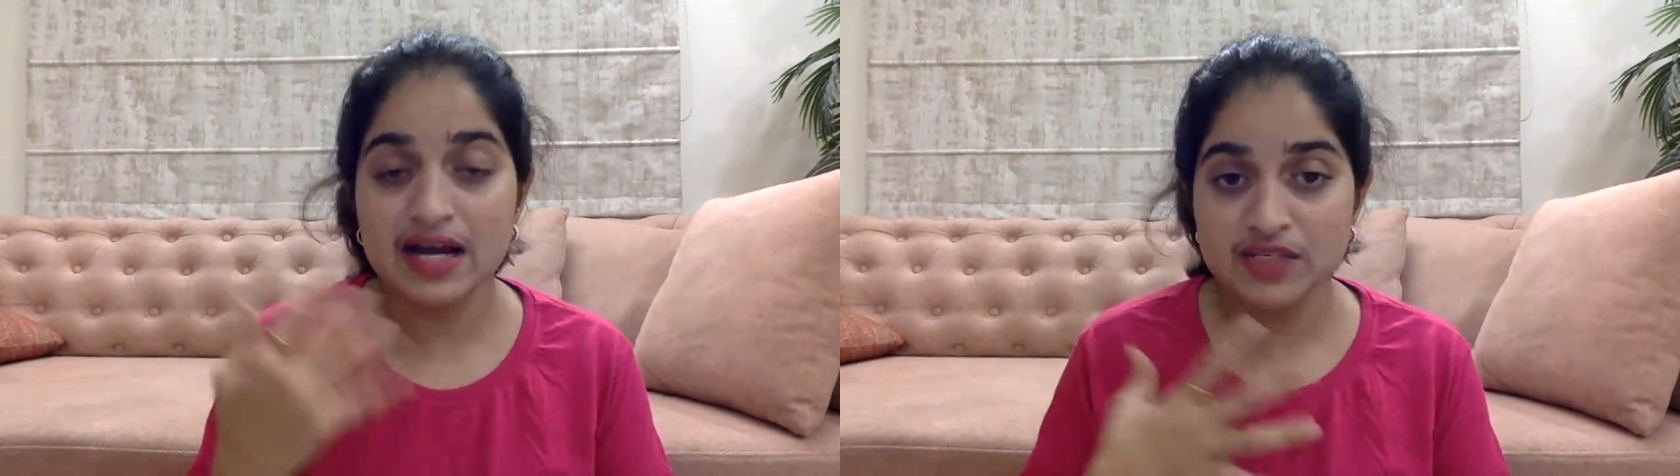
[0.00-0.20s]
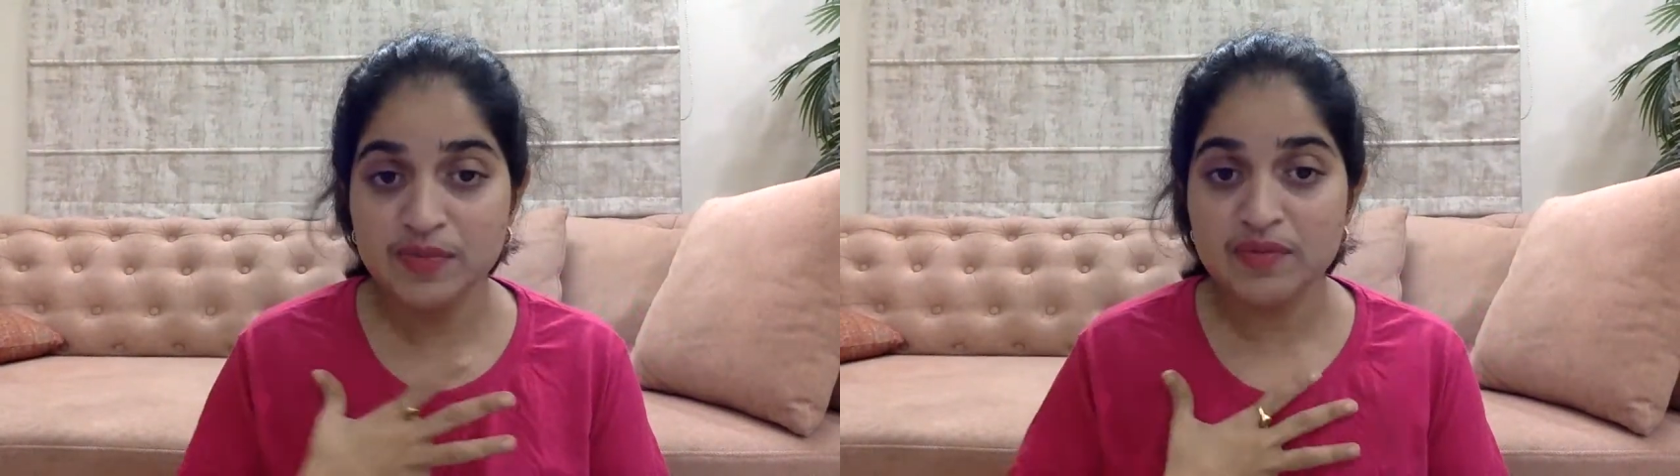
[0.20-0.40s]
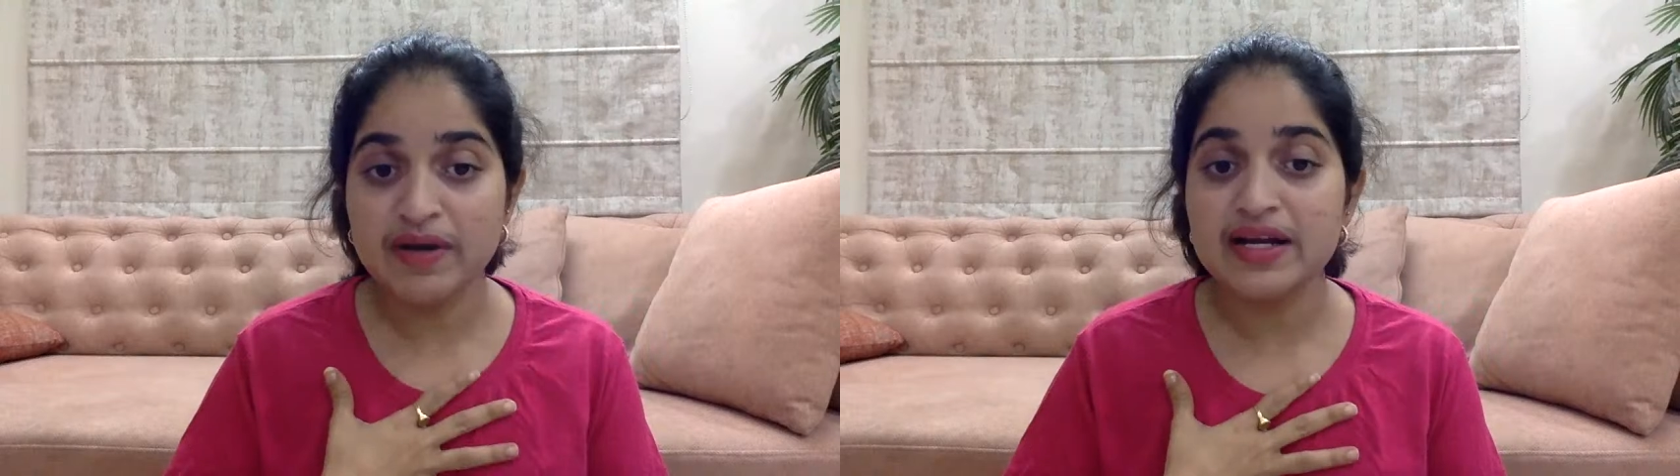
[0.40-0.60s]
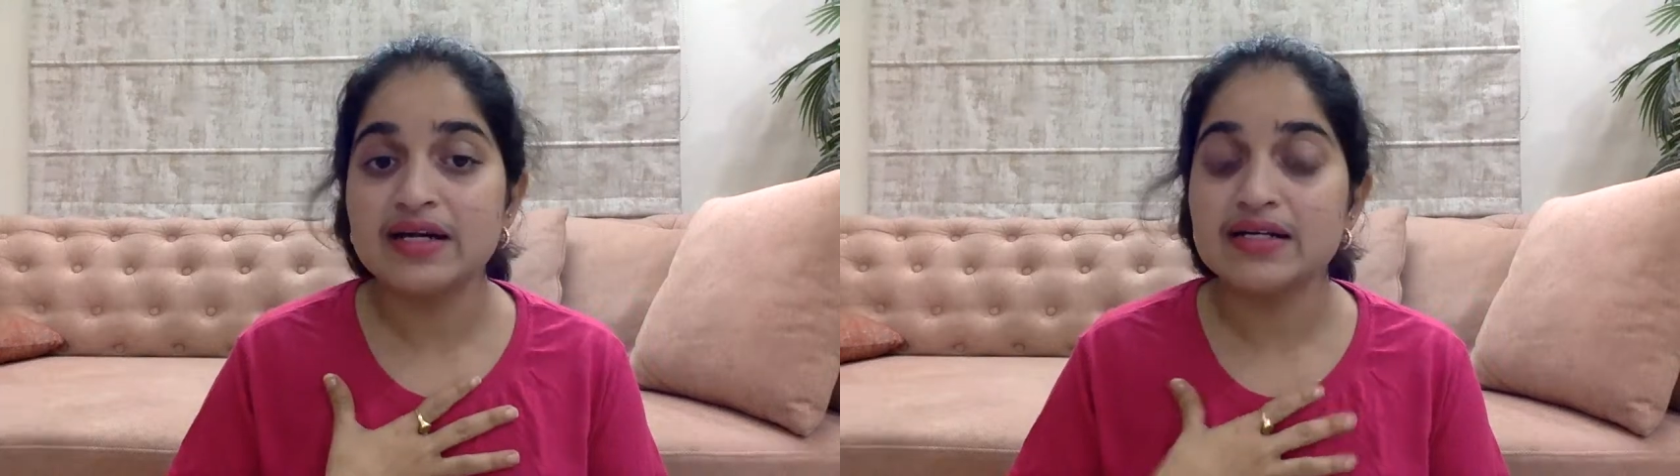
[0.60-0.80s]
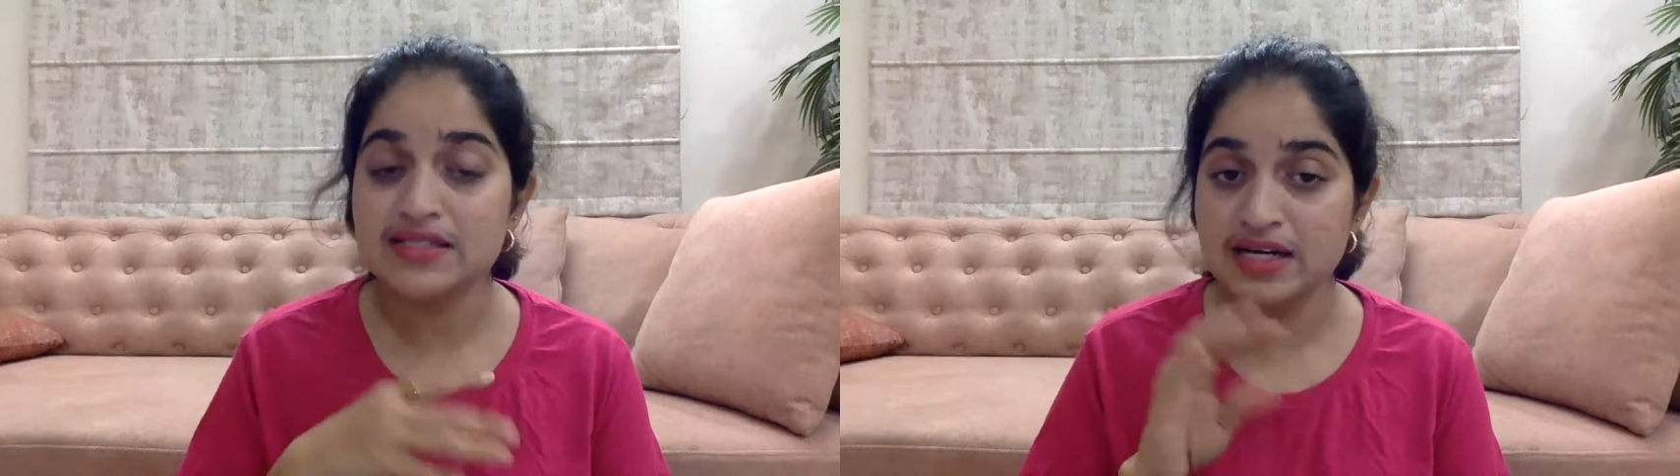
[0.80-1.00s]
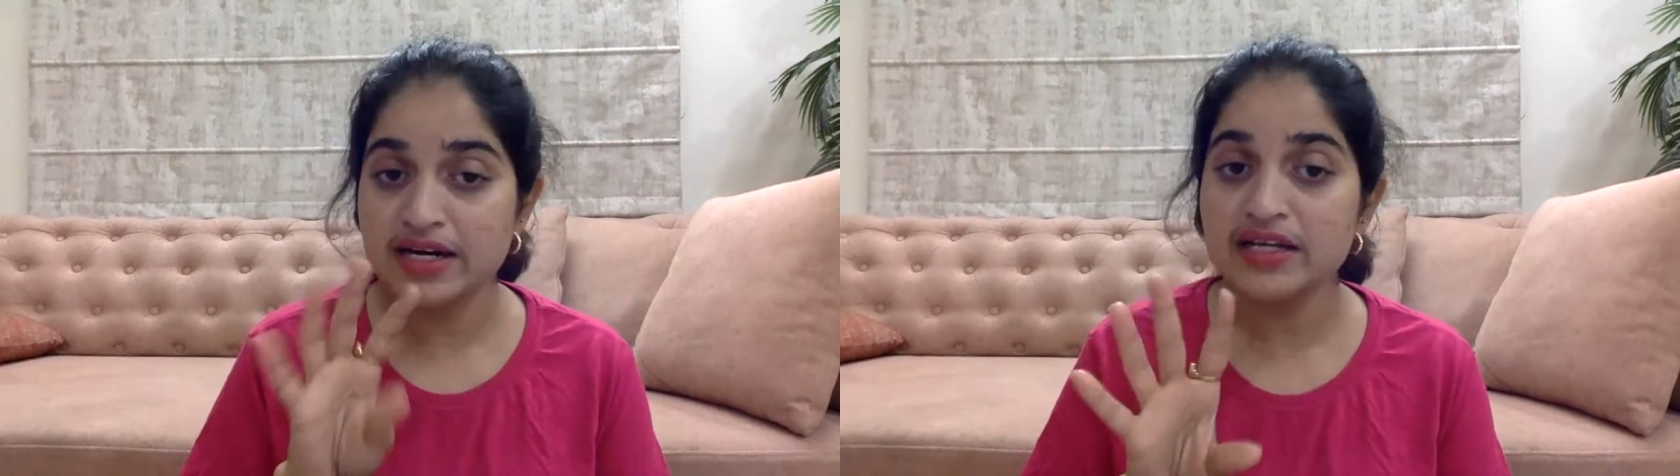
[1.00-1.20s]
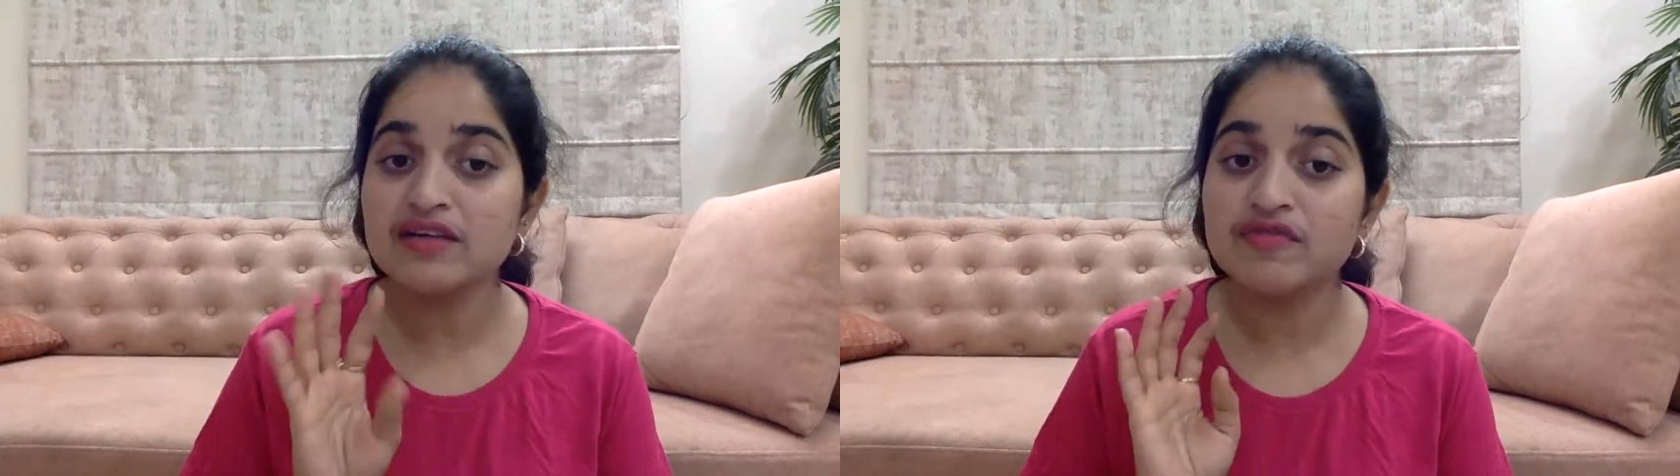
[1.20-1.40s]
as per my understanding,